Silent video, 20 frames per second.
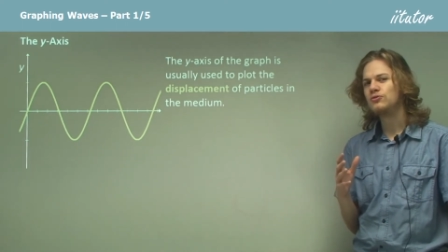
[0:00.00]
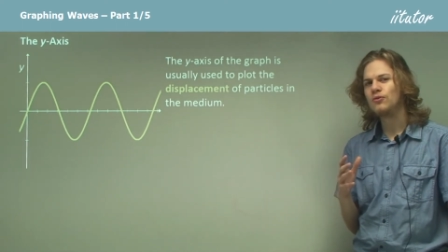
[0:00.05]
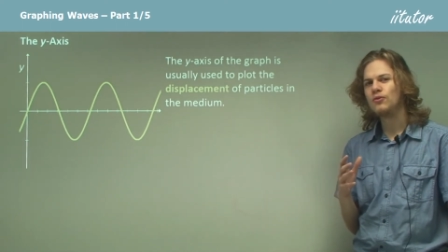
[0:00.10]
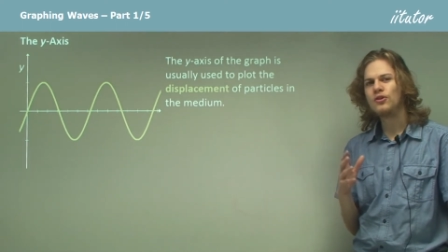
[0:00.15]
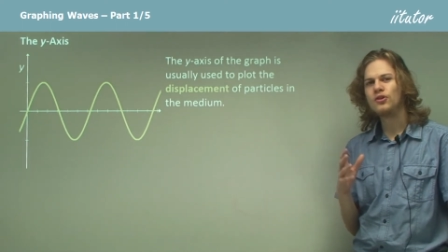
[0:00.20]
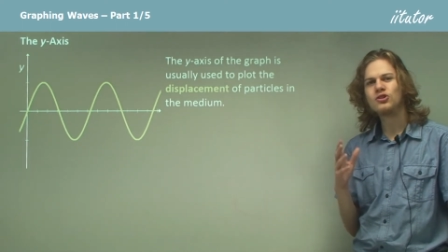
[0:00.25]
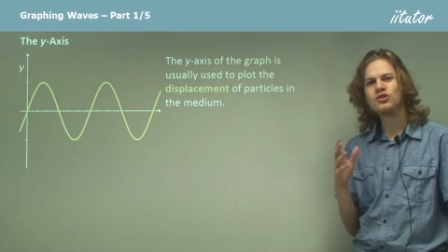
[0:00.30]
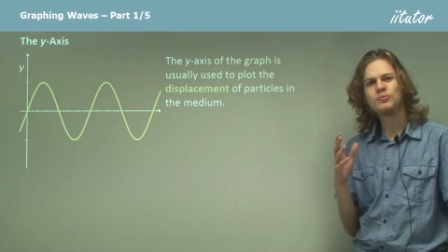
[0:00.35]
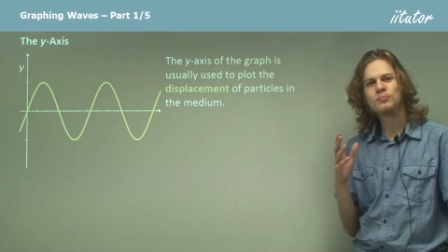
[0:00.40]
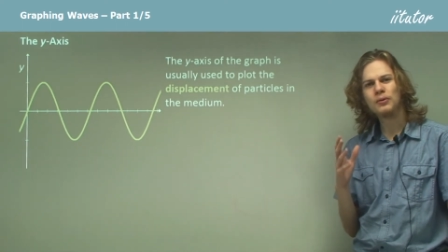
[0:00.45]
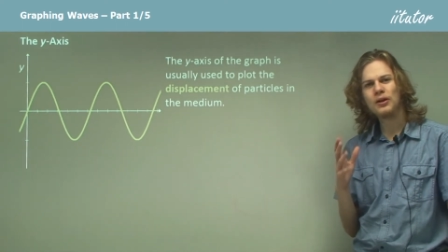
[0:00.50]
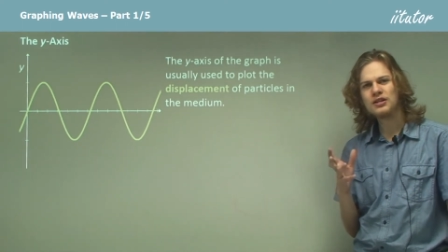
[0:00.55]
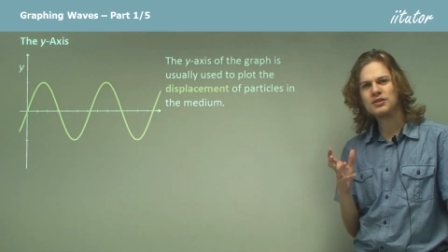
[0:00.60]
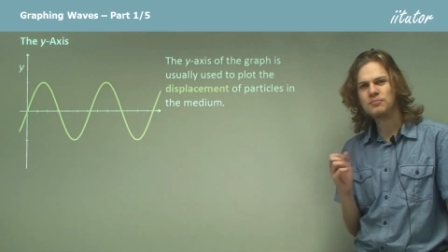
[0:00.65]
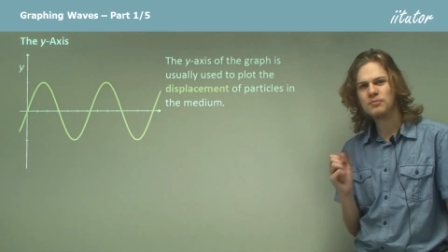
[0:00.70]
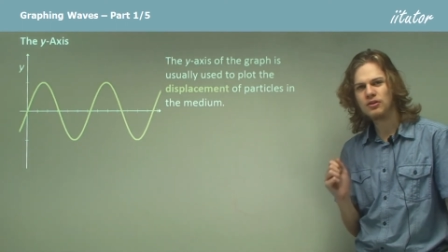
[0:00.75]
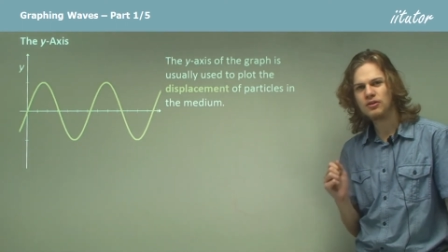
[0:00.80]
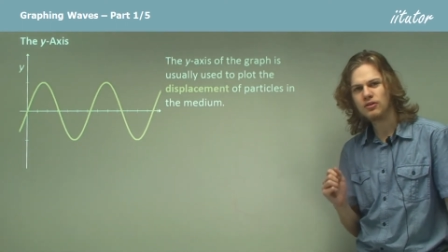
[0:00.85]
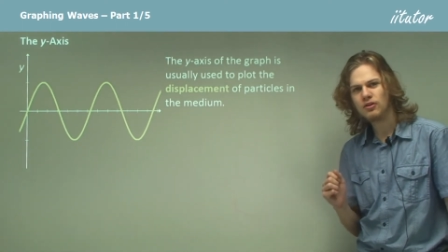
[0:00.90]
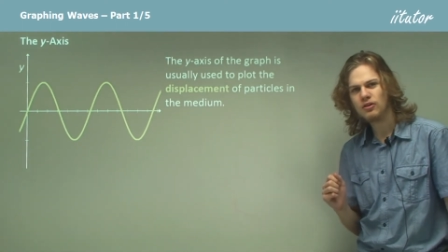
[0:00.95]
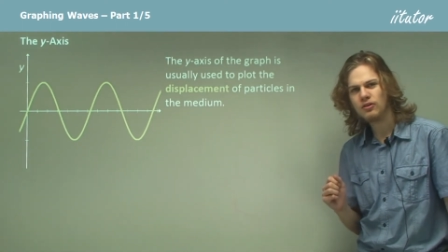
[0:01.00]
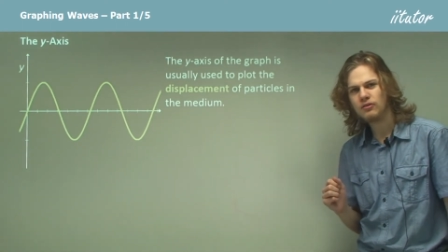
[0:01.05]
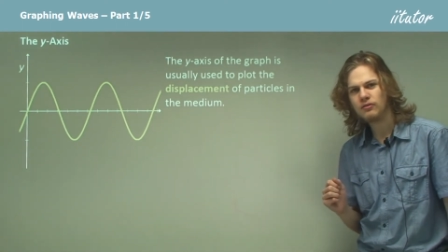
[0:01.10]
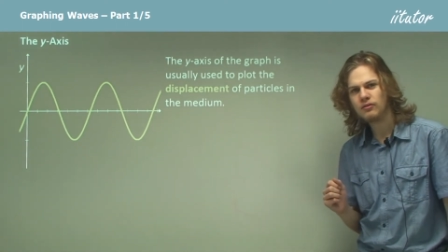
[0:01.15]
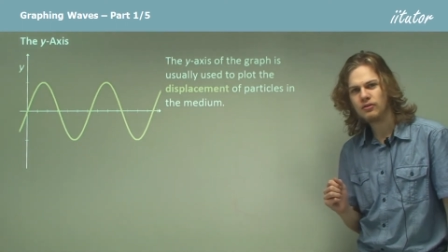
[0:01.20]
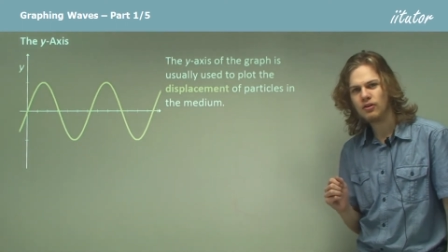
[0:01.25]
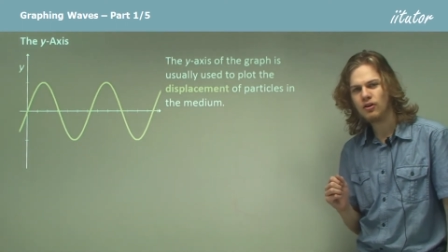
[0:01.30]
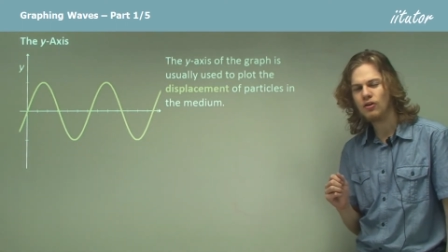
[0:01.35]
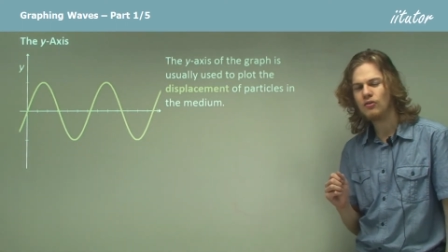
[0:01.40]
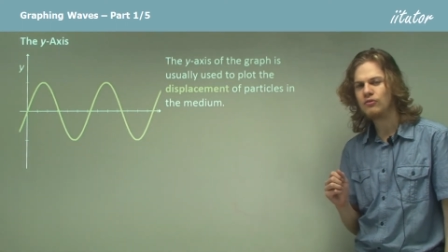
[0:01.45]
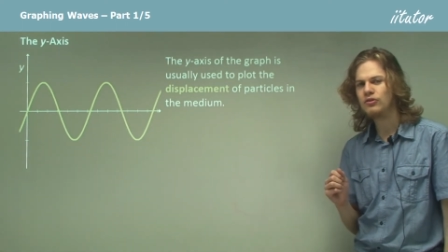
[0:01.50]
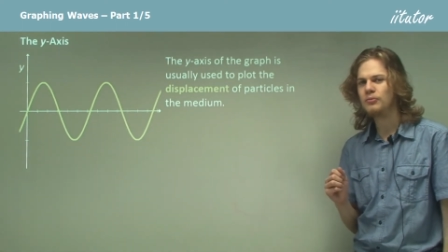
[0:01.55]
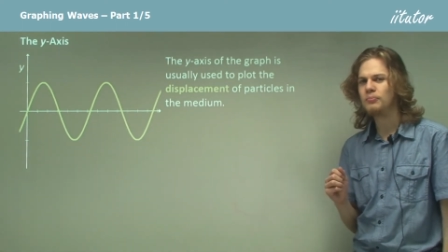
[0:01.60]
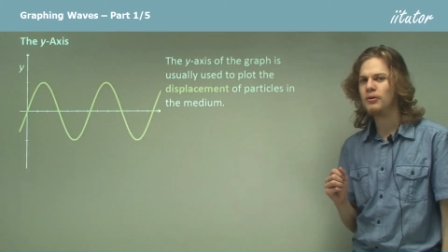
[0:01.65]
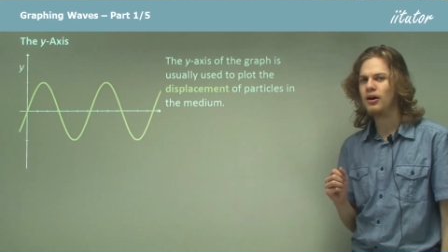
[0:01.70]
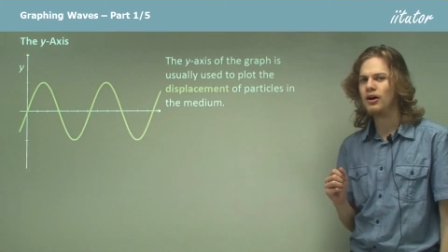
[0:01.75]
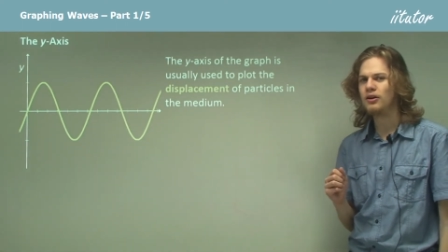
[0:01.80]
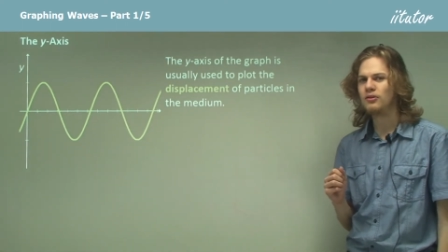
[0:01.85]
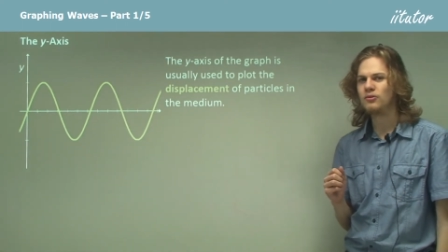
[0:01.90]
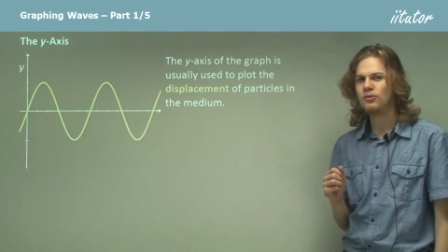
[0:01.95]
for the displacement of the
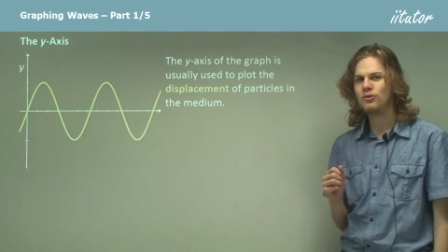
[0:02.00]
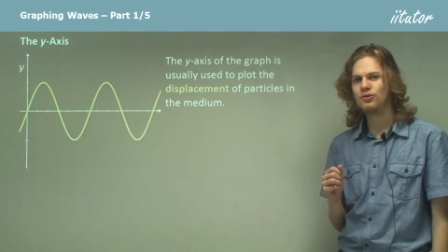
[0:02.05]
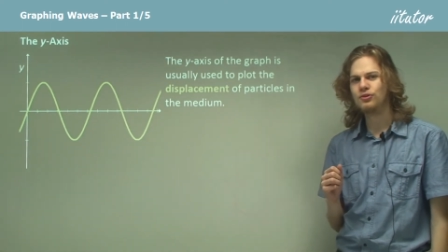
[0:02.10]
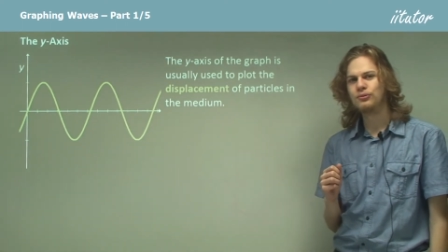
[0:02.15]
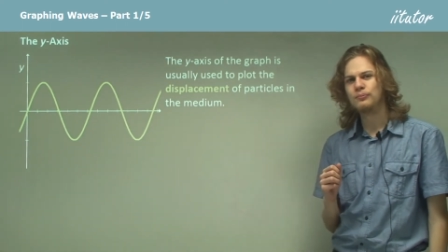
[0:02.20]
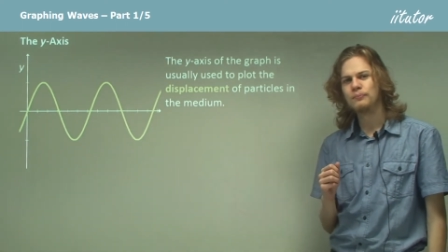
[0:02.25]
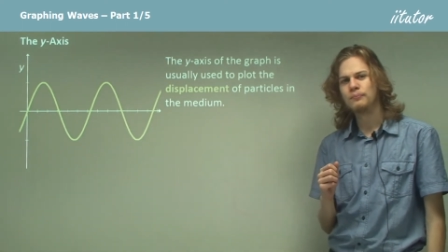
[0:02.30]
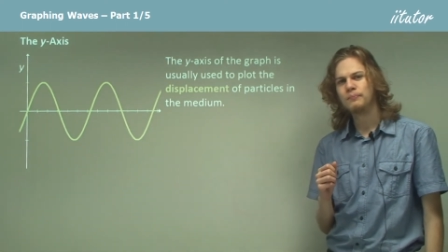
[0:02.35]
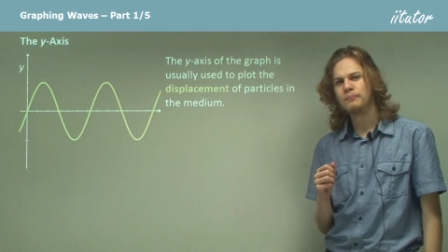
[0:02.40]
particles.